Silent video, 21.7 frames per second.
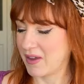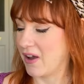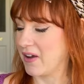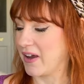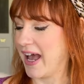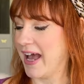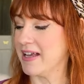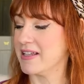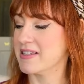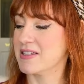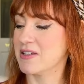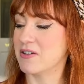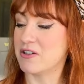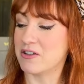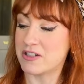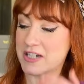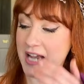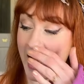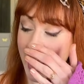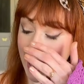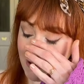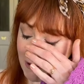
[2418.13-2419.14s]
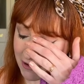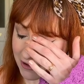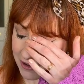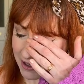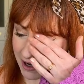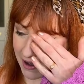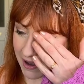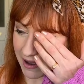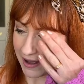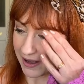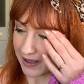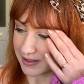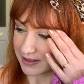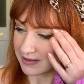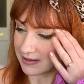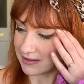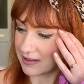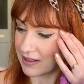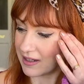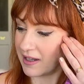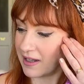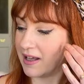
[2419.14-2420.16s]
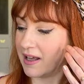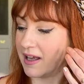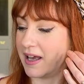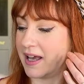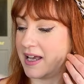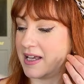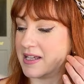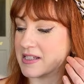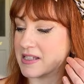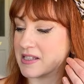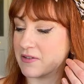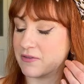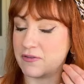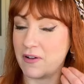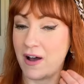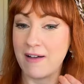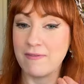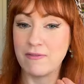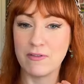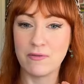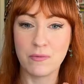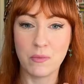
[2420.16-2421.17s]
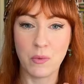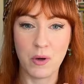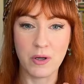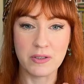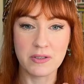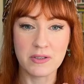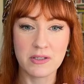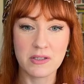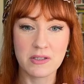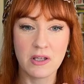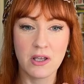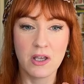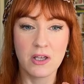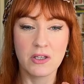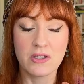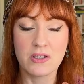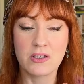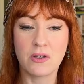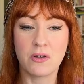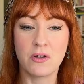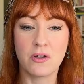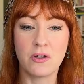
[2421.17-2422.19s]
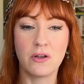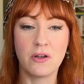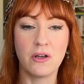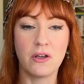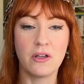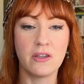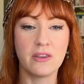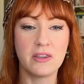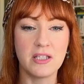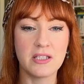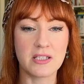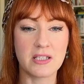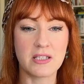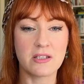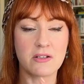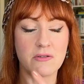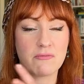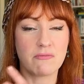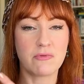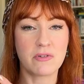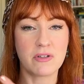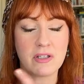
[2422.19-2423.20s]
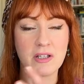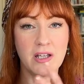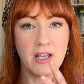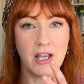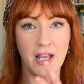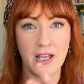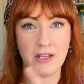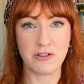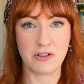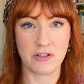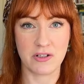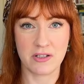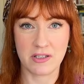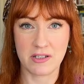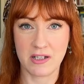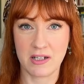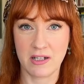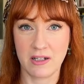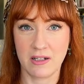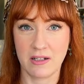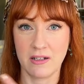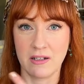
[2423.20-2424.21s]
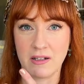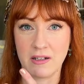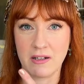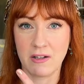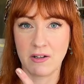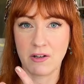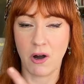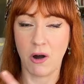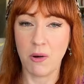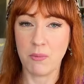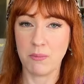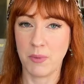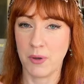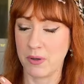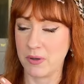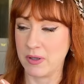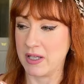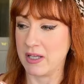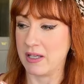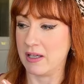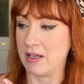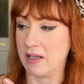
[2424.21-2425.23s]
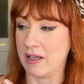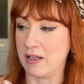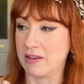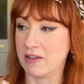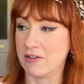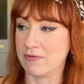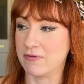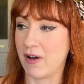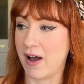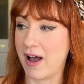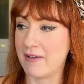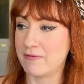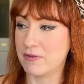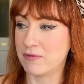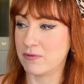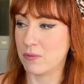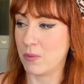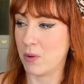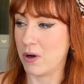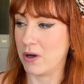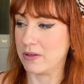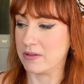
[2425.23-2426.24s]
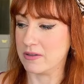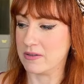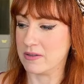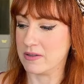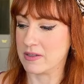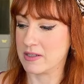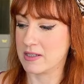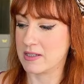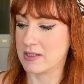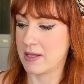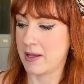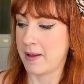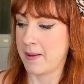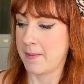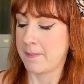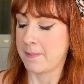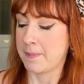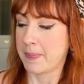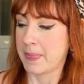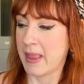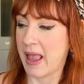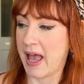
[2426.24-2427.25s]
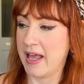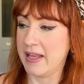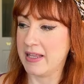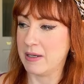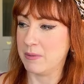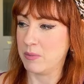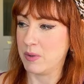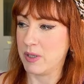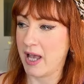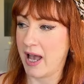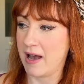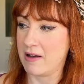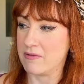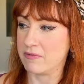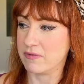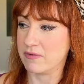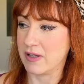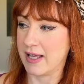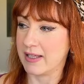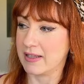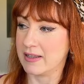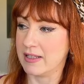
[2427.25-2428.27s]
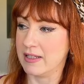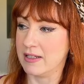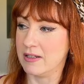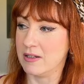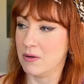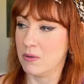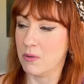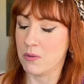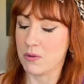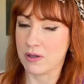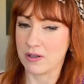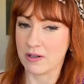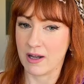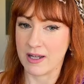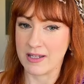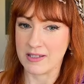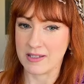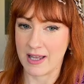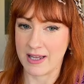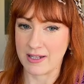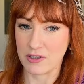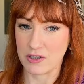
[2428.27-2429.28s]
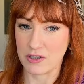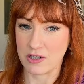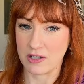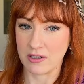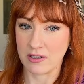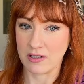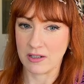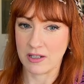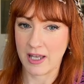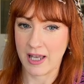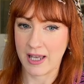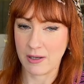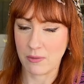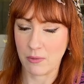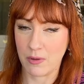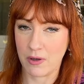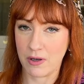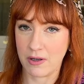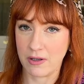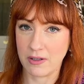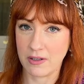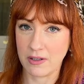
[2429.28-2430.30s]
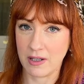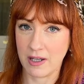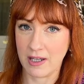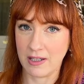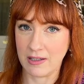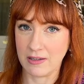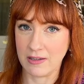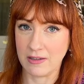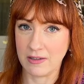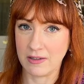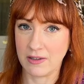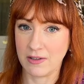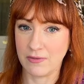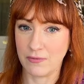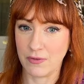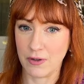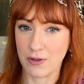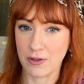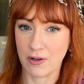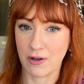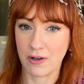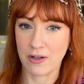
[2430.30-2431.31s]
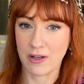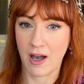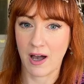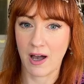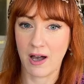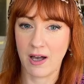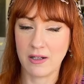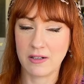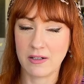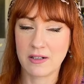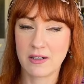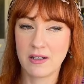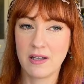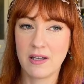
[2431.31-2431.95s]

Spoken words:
Okay, so your tarot card is the Five of Wands. So this is a really interesting combo here. The Five of Wands, and then we have like the organization keyword in the Virgo card.